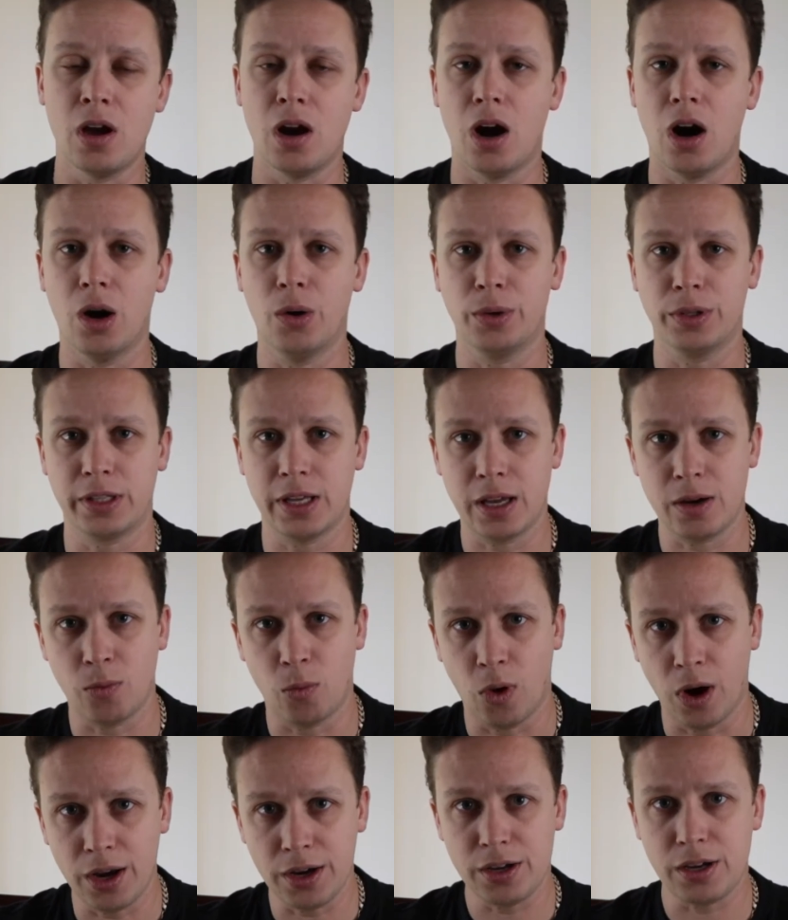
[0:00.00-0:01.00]
I would get
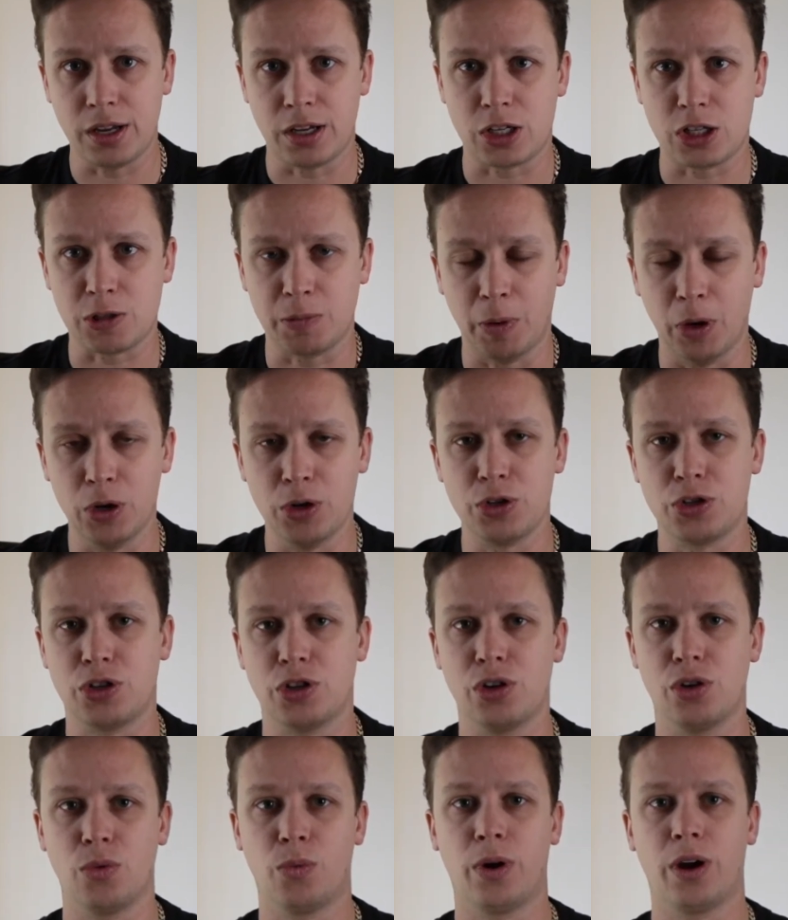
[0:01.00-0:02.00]
one
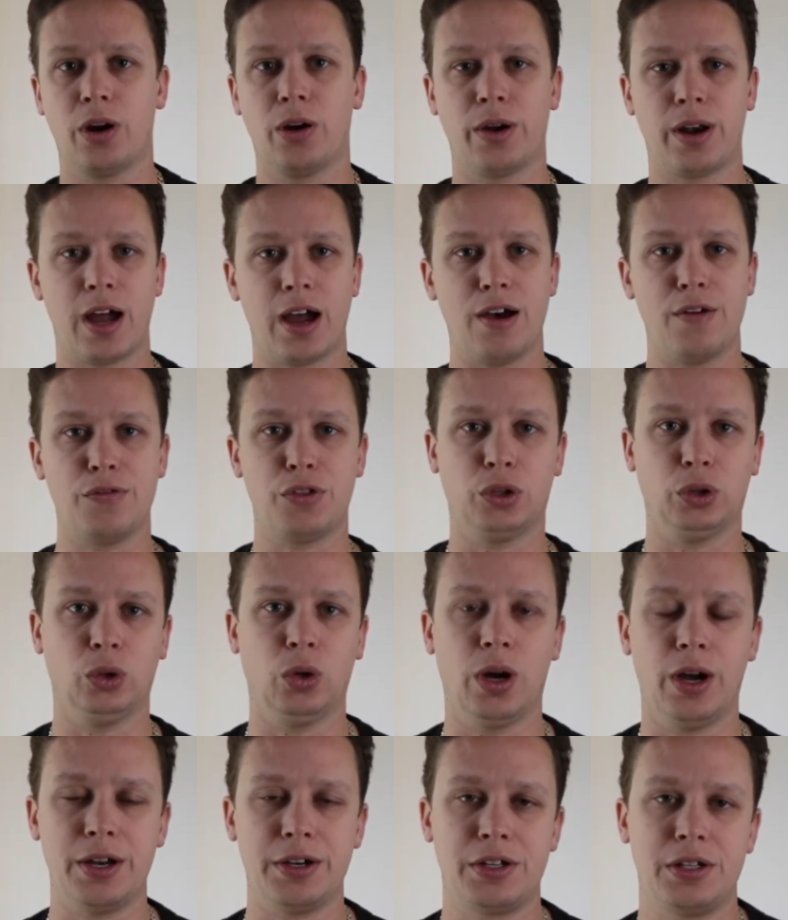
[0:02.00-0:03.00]
exposure where I'd have the
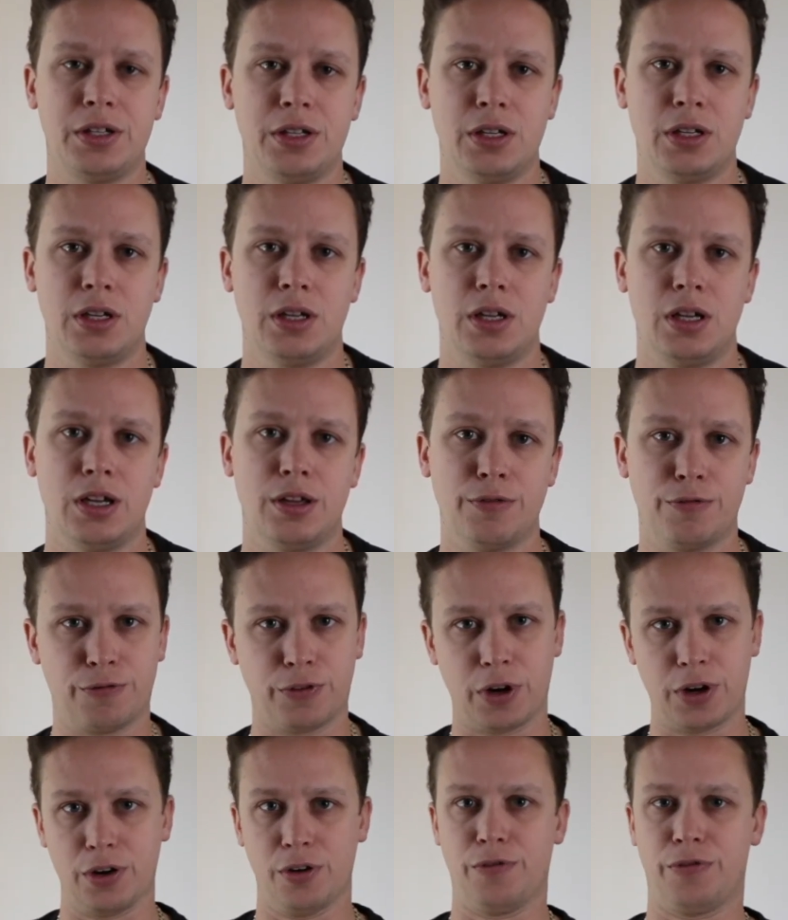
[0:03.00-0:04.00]
light in
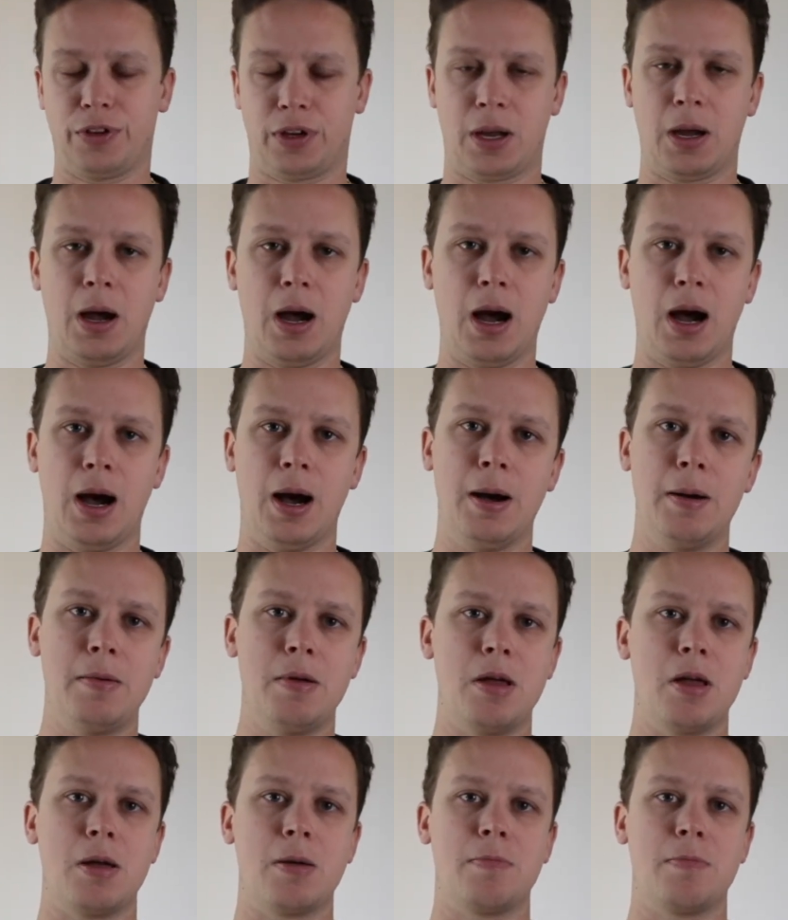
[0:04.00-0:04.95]
front of the car,